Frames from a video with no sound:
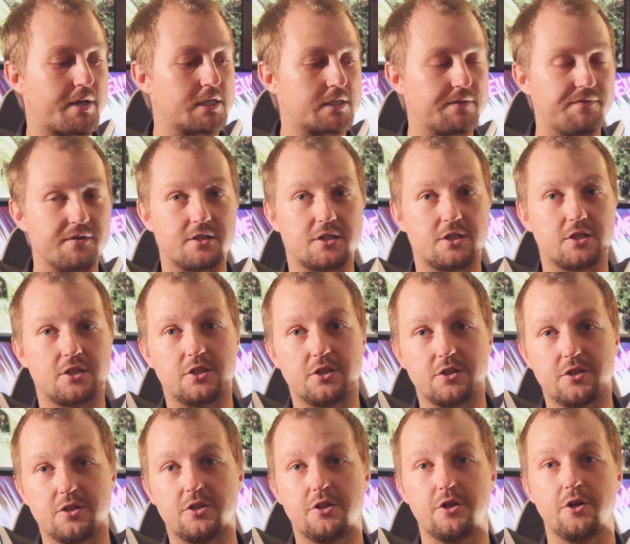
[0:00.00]
because of a
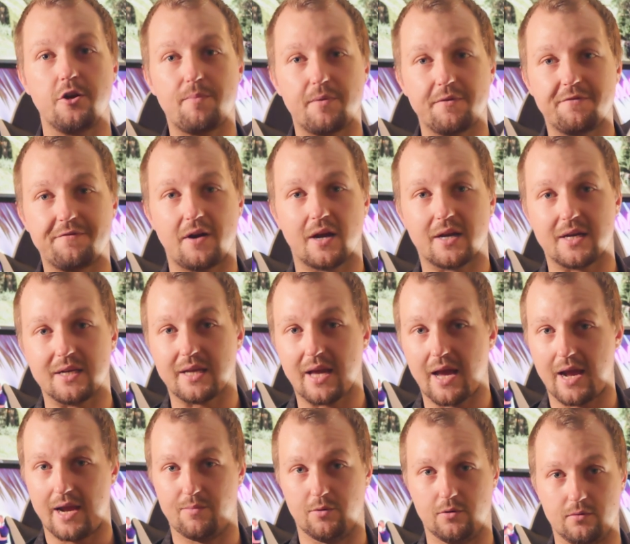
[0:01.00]
stupid fucking
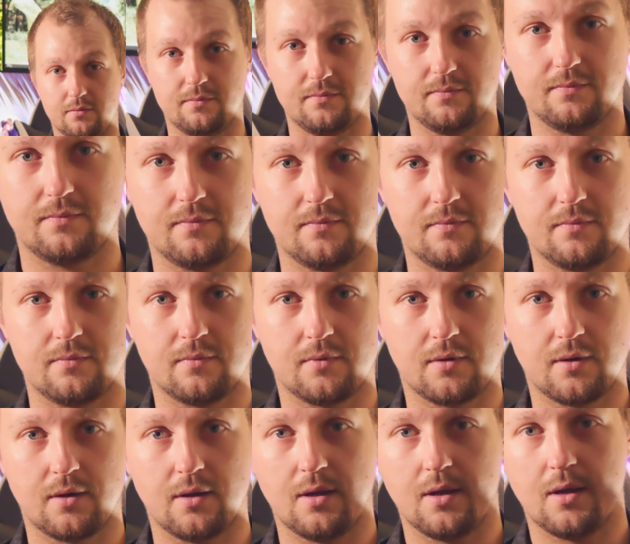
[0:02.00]
cable.
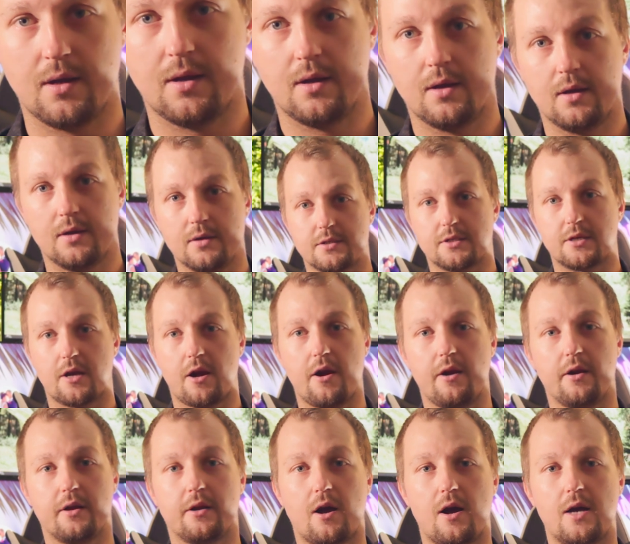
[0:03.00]

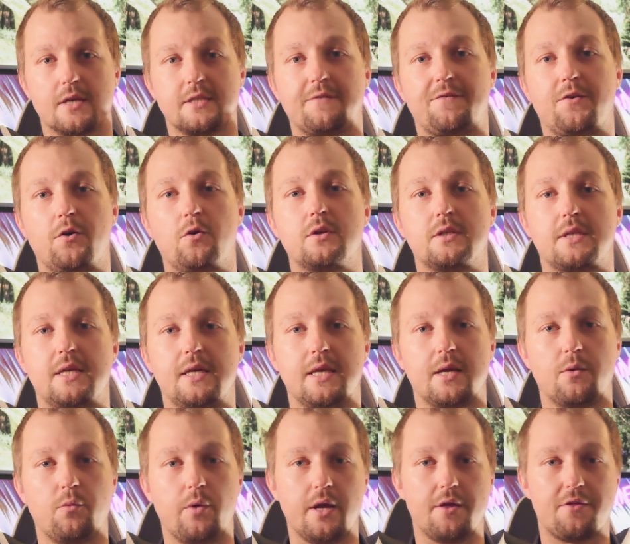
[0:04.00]
So guys, if you're
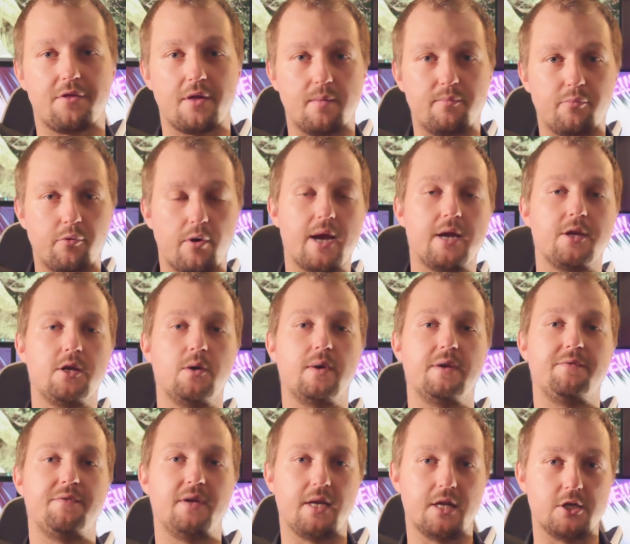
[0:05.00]
dealing with a brand new
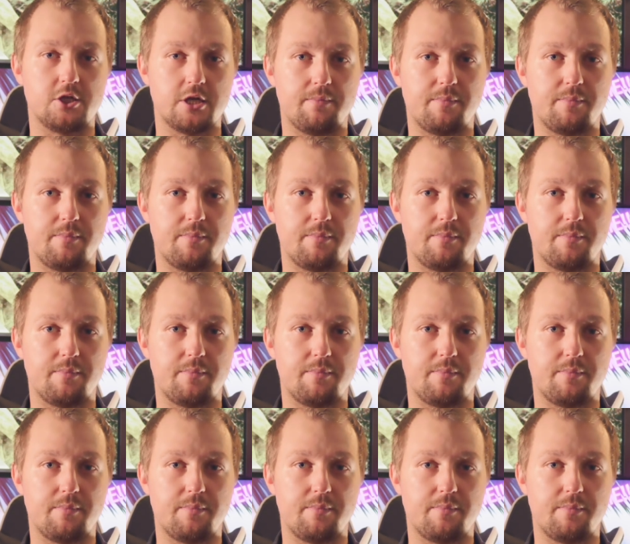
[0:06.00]
NVIDIA